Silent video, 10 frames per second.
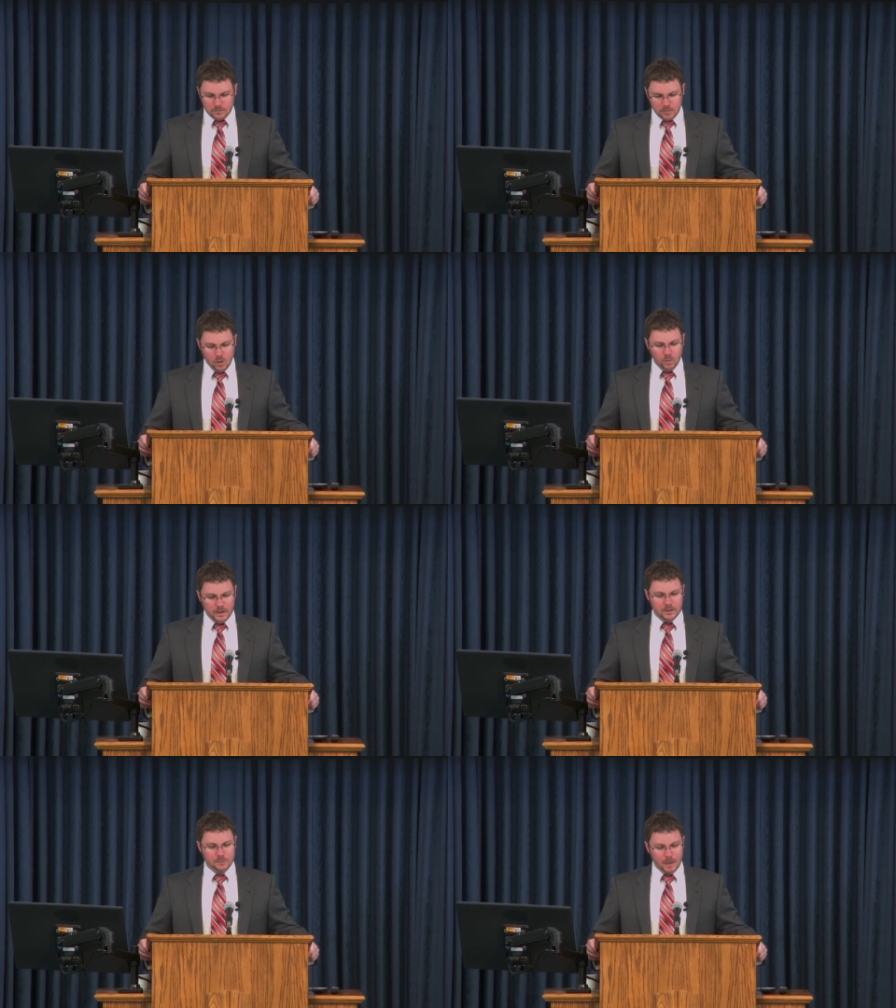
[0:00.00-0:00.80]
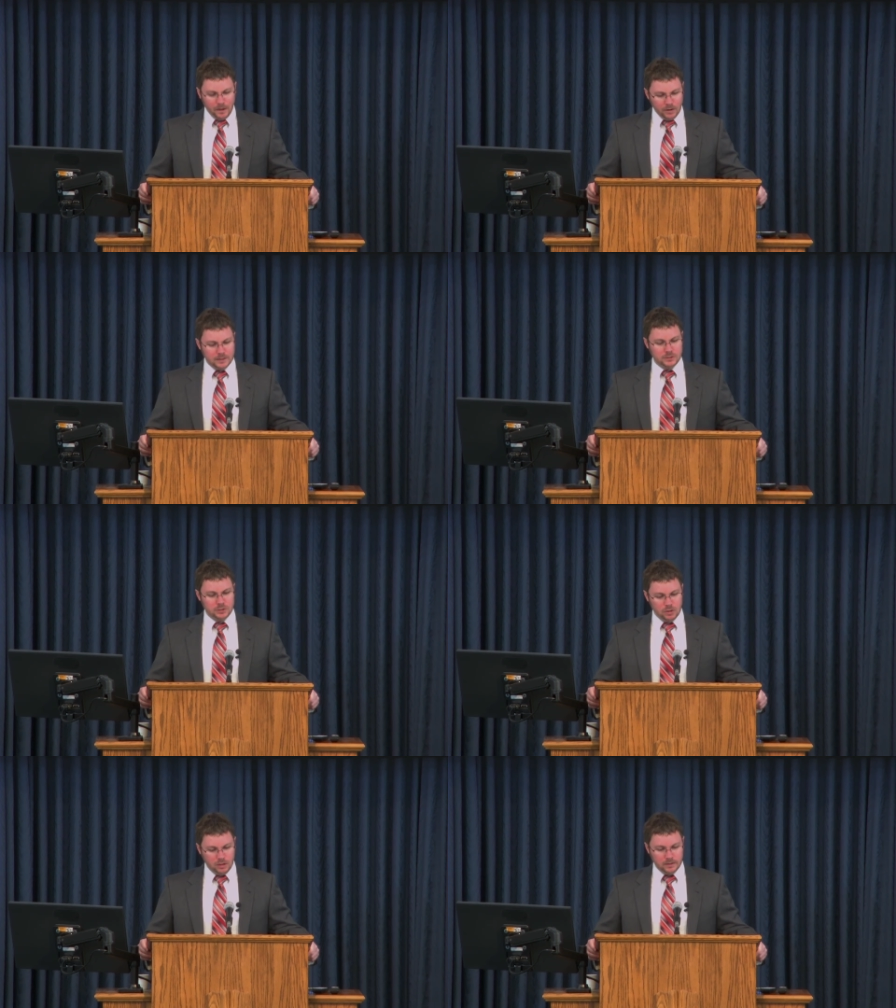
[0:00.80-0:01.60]
when His parents
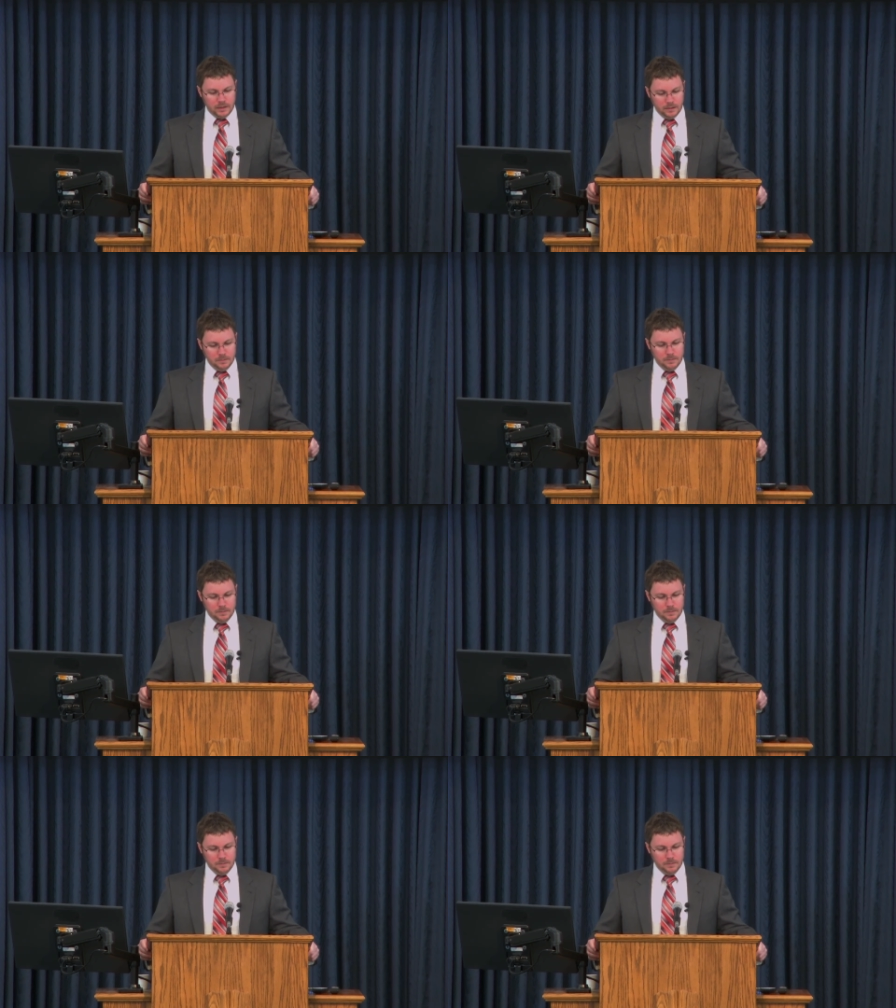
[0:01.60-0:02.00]
saw Him,